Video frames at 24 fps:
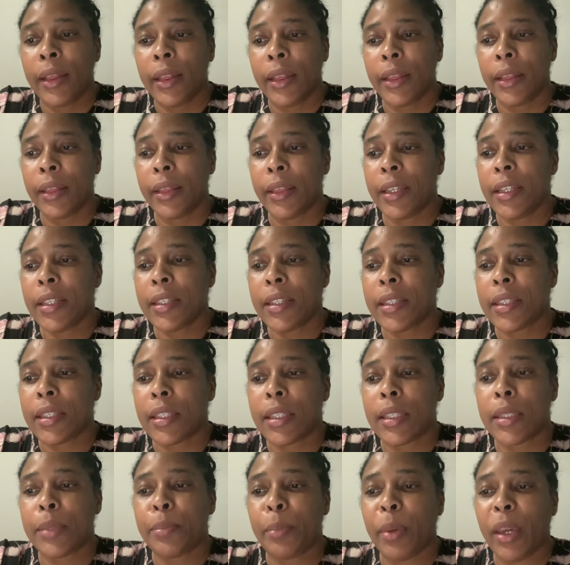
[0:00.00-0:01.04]

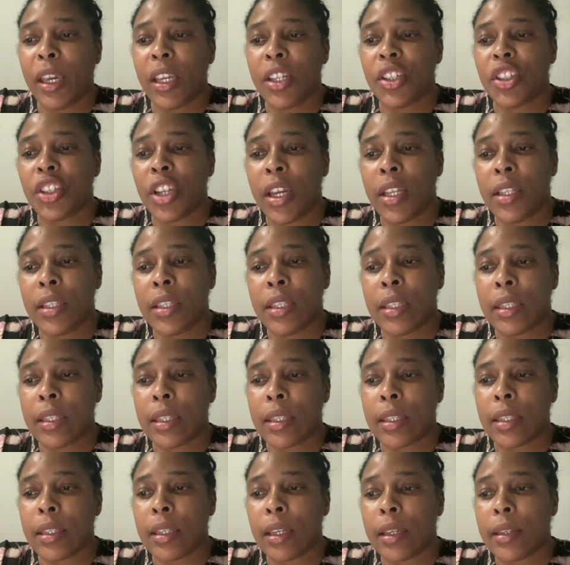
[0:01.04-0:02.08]
This
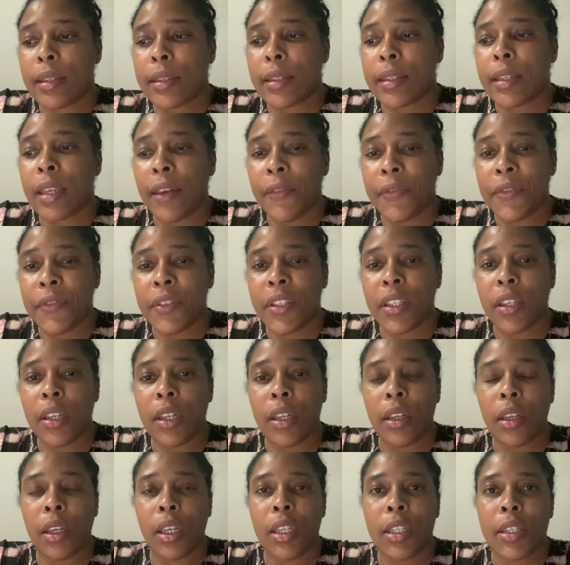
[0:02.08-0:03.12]
patient's safety
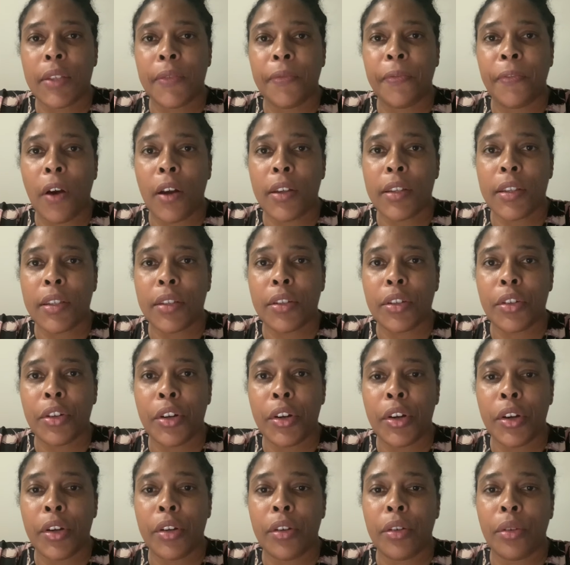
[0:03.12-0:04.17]
is
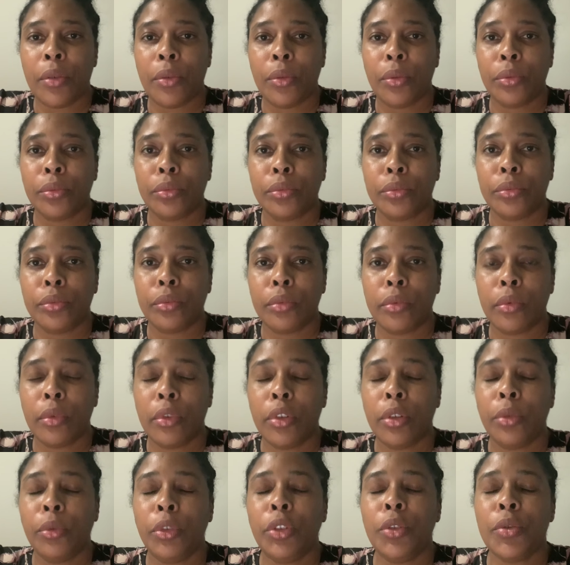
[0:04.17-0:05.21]
fostered
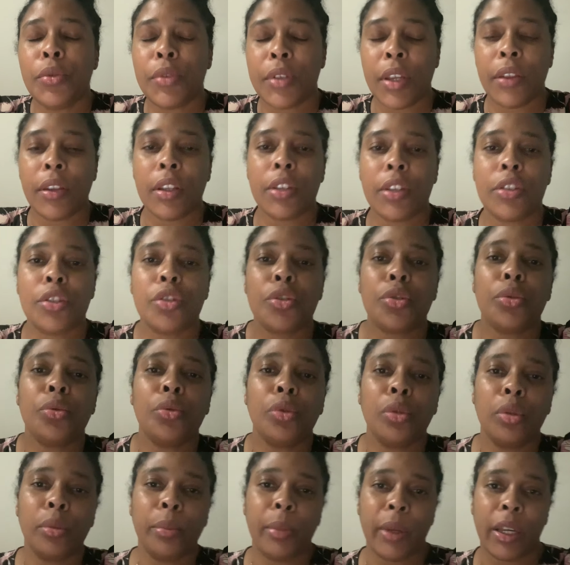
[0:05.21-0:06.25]
using this
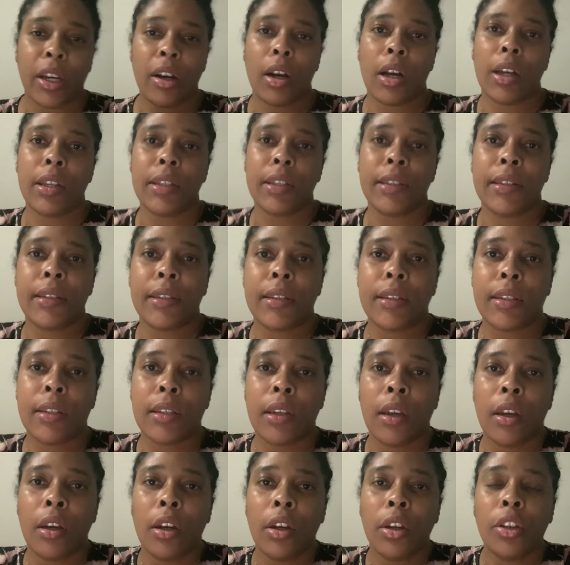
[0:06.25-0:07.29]
tool because
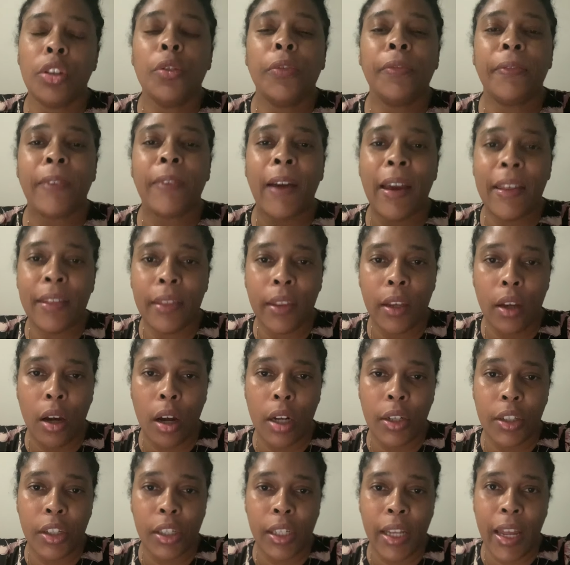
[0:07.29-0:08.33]
you find the
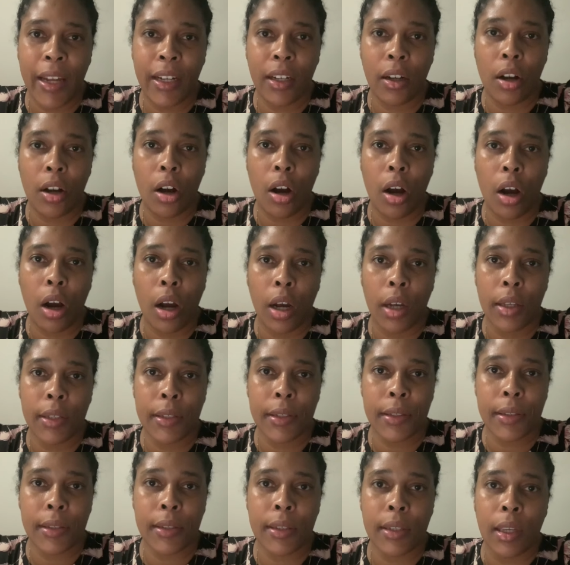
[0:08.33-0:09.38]
underlying
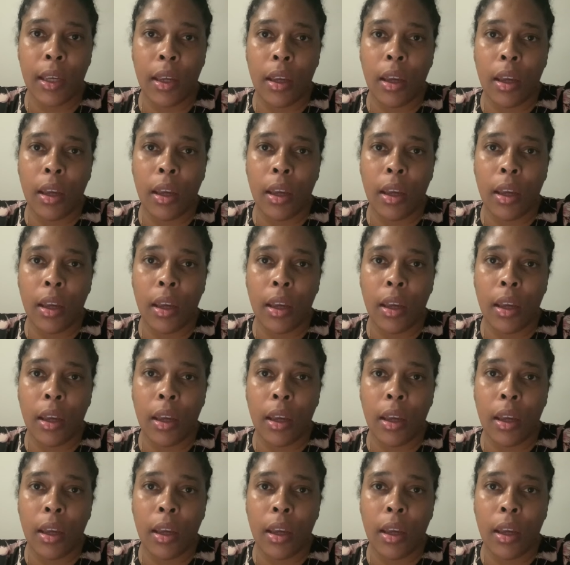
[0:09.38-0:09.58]
cause.